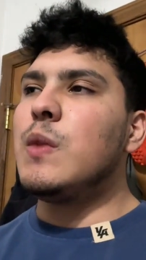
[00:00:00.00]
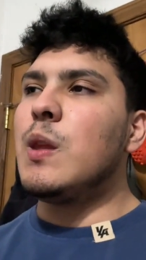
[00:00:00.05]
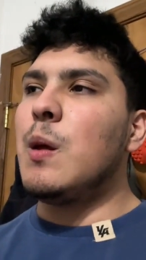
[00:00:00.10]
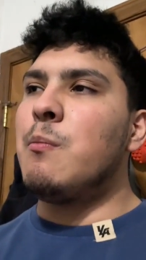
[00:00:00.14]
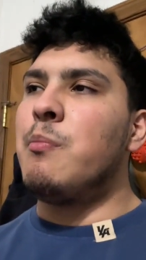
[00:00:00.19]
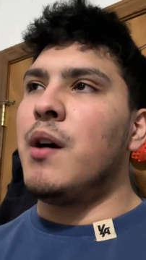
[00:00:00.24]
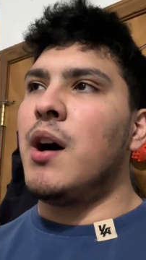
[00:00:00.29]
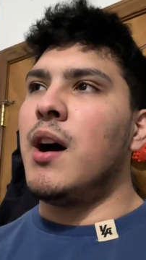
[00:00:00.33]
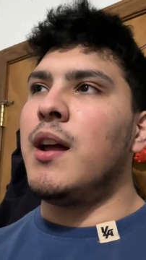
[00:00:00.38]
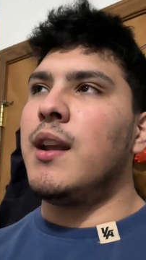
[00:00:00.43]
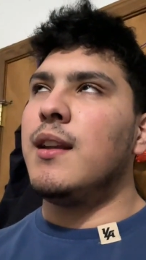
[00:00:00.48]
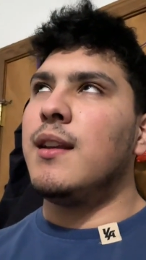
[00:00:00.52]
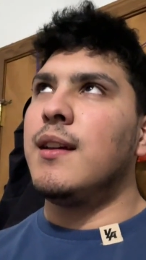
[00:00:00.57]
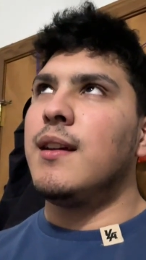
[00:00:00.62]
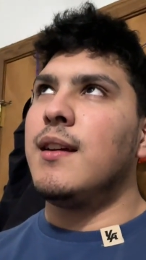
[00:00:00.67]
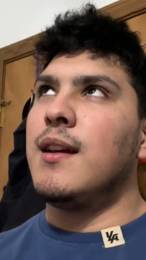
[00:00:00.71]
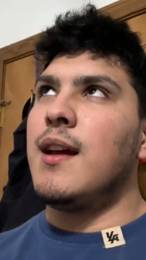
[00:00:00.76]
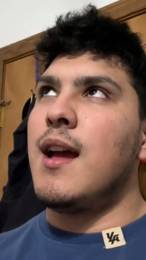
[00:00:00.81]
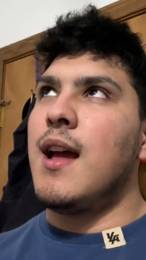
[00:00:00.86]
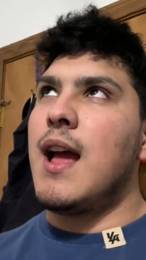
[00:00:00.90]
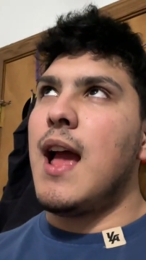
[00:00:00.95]
But
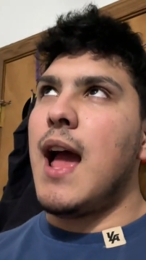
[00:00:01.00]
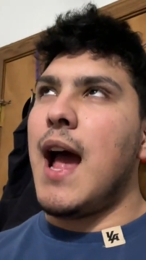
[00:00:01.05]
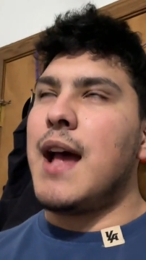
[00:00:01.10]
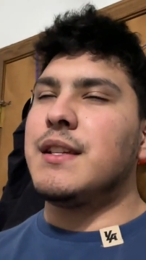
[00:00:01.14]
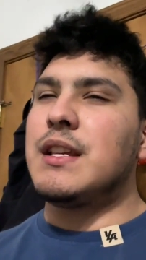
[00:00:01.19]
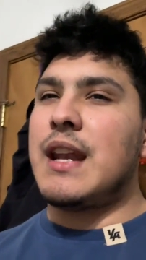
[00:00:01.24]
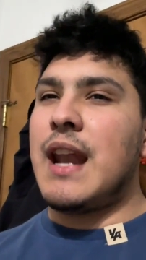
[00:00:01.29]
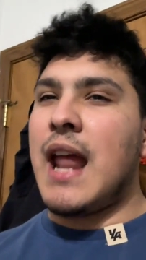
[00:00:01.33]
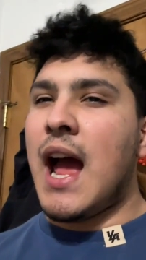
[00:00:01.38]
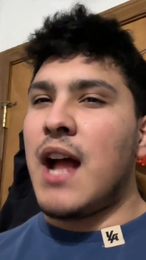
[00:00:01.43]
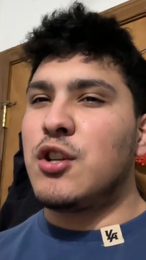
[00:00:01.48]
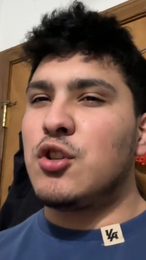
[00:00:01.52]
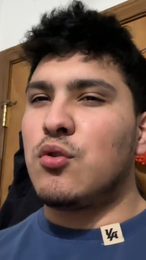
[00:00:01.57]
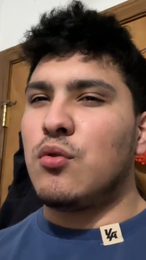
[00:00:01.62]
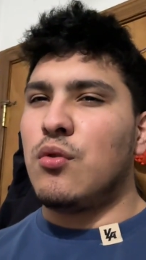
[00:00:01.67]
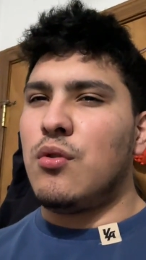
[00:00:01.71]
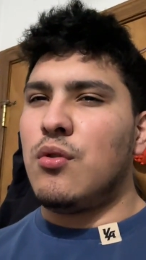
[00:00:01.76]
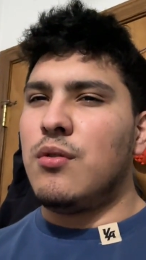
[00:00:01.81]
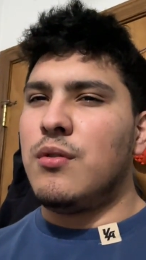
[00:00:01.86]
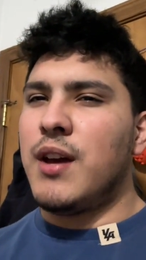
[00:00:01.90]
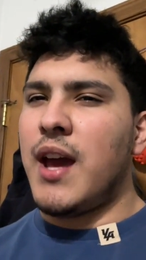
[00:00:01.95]
as a
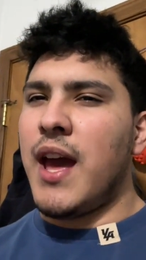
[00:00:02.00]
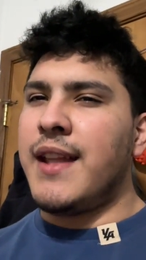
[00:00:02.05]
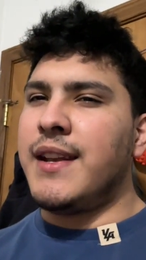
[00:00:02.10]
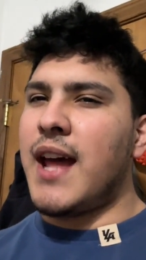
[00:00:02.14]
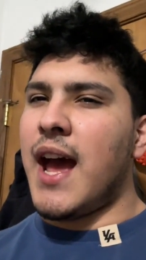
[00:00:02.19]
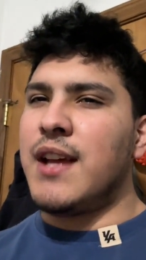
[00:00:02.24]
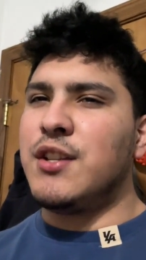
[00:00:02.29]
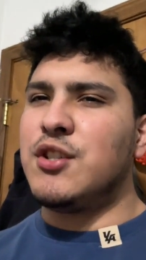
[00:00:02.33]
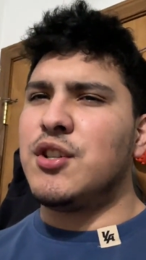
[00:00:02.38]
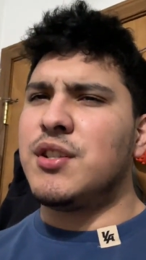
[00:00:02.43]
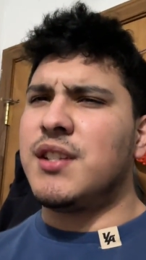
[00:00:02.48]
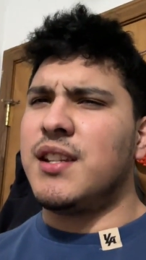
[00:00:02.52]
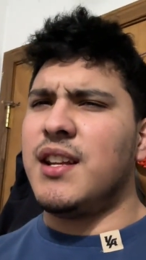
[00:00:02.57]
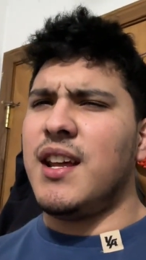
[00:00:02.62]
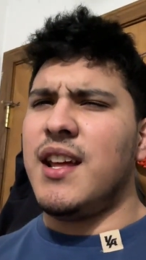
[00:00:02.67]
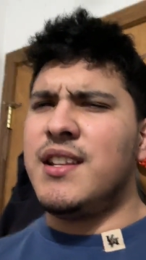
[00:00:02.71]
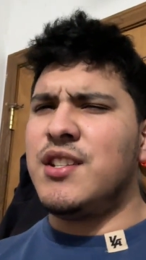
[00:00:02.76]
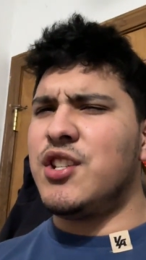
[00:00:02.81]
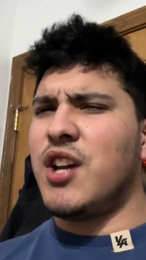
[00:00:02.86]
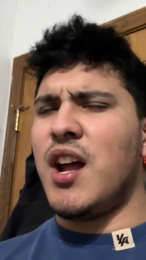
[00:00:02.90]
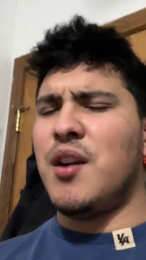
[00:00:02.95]
natural and as just
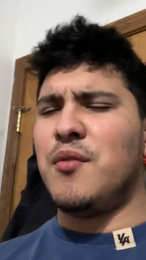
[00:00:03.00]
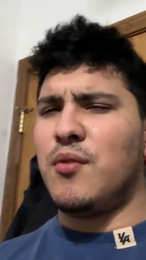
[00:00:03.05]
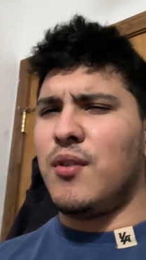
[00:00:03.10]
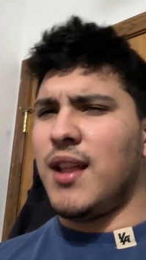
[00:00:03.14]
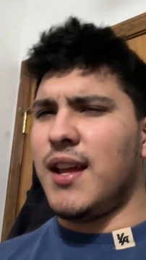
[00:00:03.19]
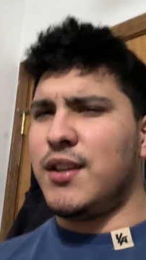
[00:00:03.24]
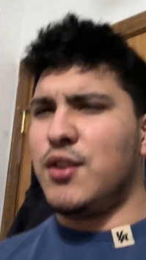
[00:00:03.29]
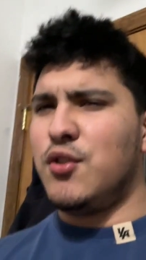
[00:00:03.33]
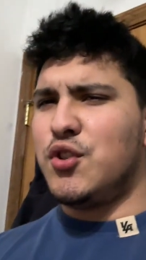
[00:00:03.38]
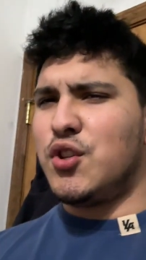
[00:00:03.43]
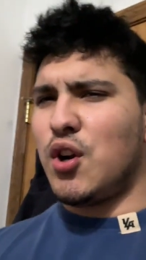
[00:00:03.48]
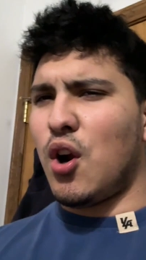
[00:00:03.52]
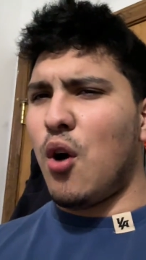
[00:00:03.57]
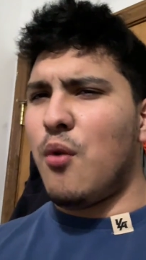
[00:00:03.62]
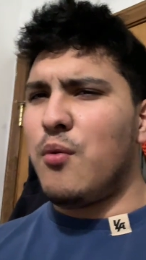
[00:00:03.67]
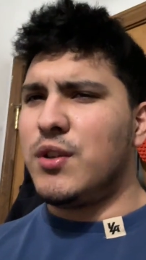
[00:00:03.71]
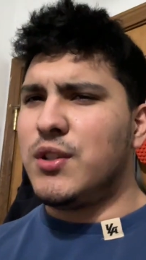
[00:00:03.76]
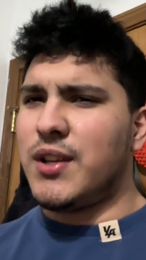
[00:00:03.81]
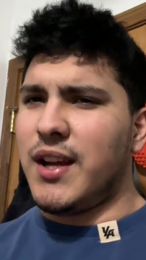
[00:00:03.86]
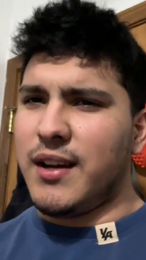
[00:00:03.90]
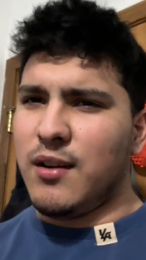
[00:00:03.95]
in general, like you should
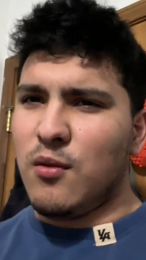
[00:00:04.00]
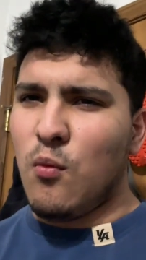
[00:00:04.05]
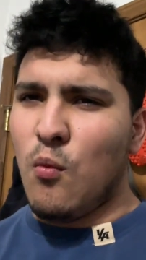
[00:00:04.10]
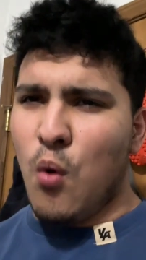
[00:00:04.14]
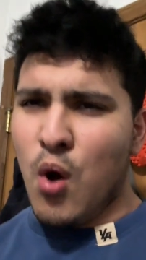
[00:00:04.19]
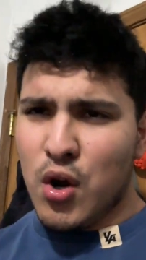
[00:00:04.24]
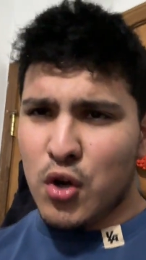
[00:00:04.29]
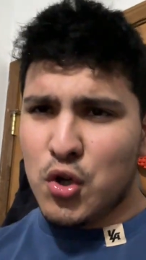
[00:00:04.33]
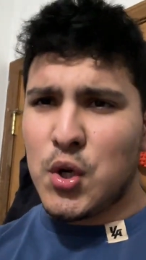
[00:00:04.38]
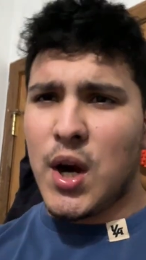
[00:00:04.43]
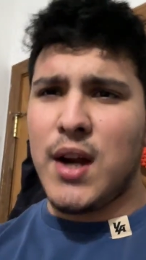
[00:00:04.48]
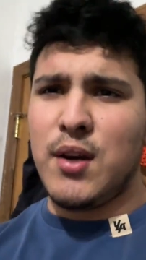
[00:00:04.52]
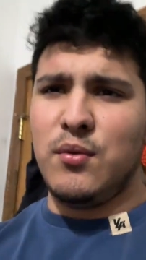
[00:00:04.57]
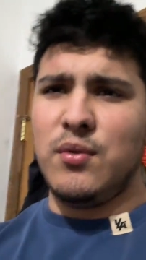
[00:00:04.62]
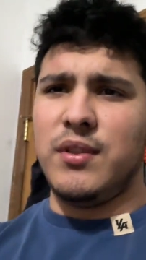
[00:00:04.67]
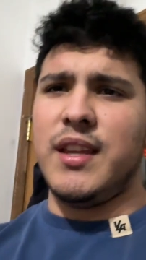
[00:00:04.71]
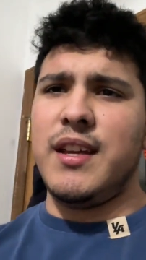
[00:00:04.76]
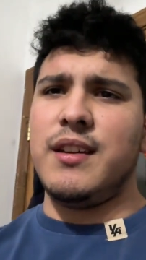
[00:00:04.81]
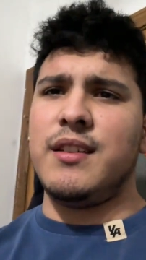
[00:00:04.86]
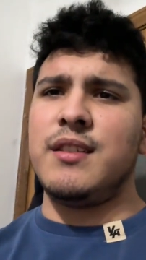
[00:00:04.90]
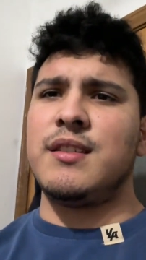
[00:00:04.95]
always like want to try new
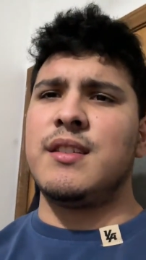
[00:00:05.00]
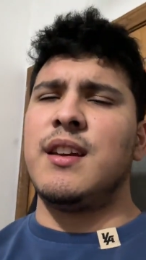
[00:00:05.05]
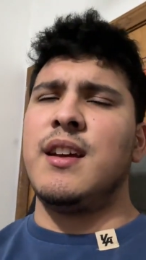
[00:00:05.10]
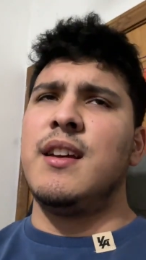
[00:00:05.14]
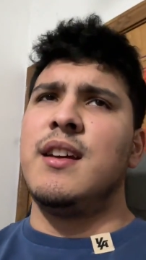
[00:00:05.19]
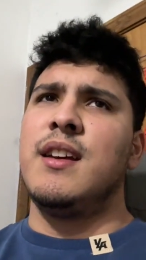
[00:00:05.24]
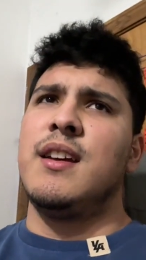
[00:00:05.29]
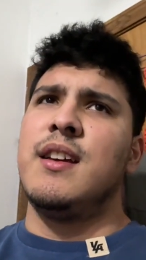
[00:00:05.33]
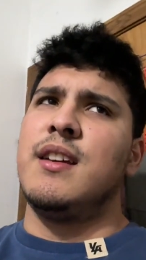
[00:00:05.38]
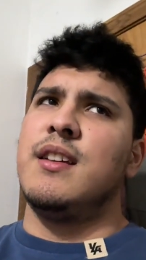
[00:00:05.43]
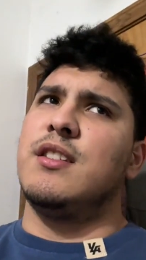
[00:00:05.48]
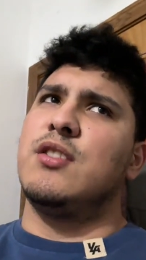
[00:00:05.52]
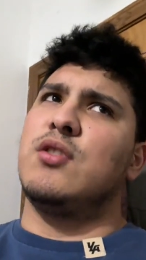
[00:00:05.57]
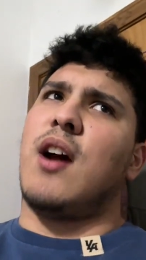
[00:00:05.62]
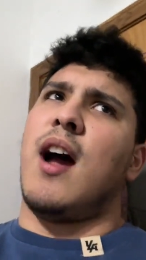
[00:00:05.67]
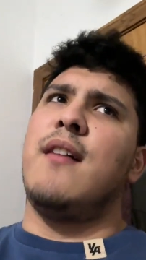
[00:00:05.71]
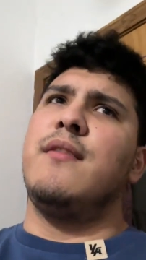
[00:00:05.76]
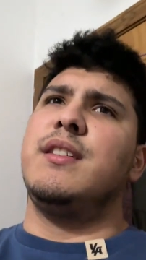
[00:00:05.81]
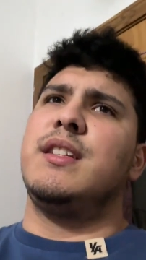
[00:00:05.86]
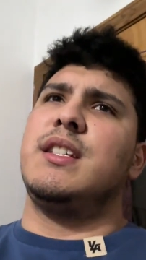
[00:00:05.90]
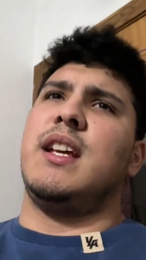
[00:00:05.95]
things. So
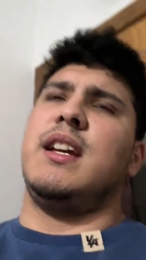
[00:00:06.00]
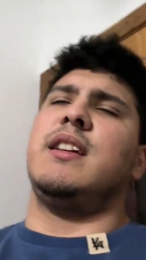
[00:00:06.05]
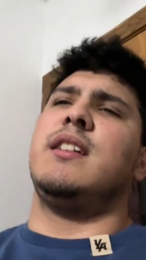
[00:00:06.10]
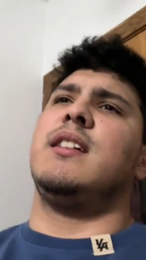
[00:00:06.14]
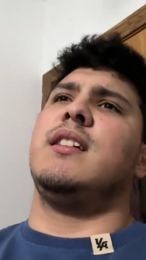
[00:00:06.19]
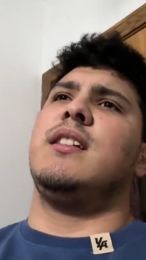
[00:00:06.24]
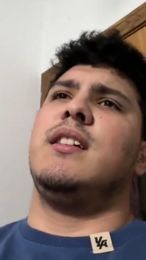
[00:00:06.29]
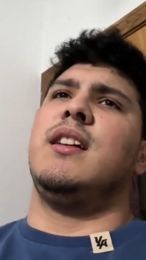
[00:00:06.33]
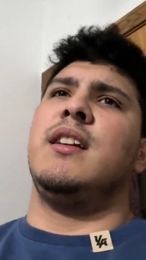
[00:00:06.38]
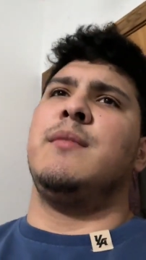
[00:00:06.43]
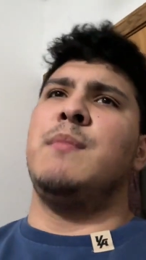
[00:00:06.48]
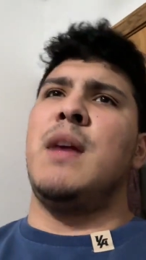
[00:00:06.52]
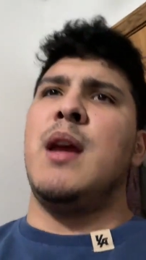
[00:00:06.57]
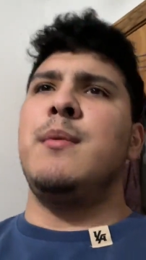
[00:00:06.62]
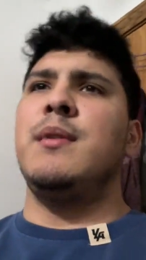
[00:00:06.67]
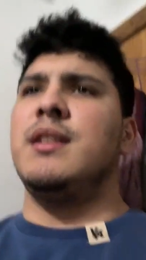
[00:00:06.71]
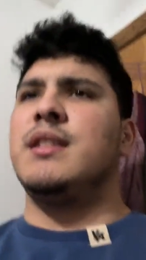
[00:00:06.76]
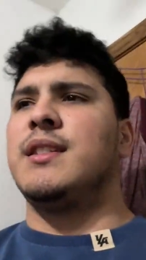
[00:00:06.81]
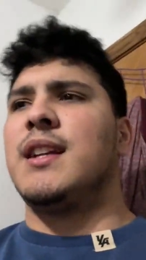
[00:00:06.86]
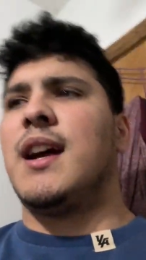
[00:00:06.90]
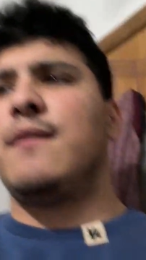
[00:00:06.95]
obviously, like maybe
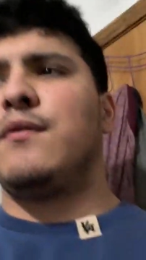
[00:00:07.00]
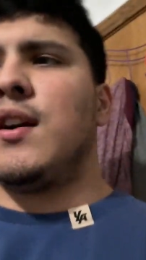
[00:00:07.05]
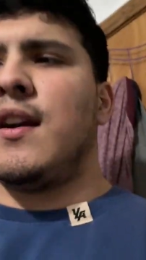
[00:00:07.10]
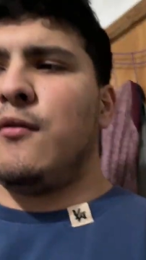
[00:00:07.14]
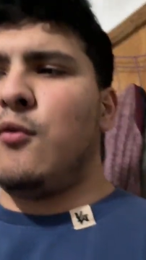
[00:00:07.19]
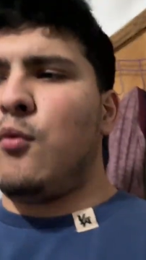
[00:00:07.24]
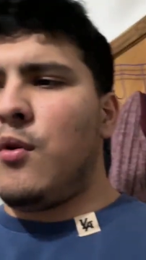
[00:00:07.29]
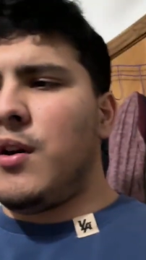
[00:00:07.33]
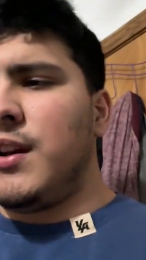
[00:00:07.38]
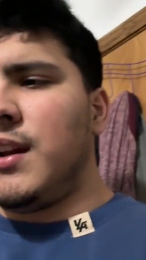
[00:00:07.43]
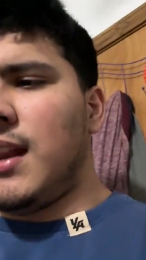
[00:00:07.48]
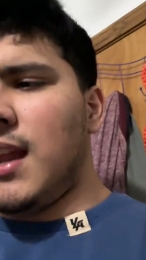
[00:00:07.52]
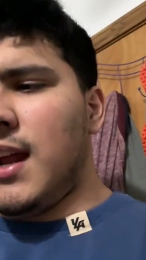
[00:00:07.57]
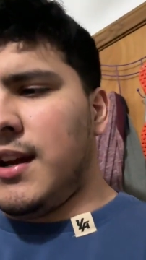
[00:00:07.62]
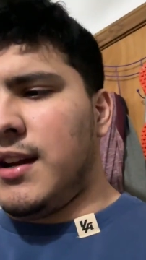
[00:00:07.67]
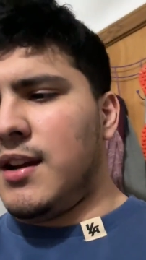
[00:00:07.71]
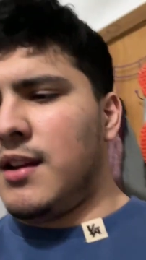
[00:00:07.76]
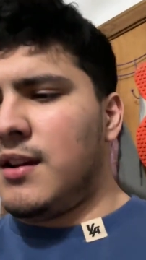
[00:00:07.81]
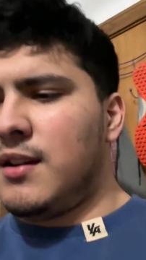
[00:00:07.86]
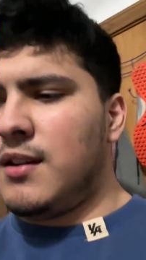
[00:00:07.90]
it's not for everyone, and like